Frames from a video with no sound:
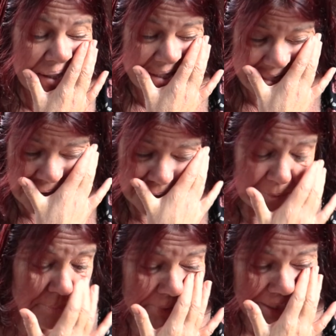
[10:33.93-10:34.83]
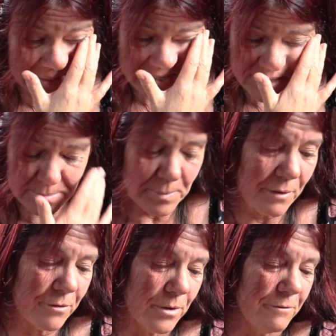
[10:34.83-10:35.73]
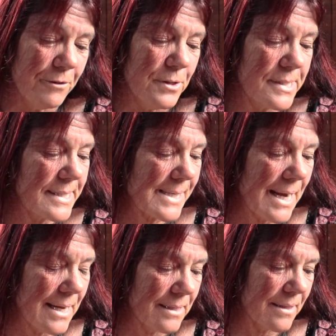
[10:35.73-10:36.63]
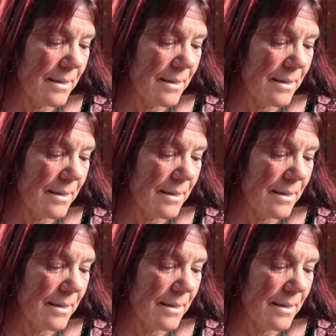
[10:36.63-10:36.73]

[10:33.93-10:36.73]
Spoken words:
So yeah, this is my very first start.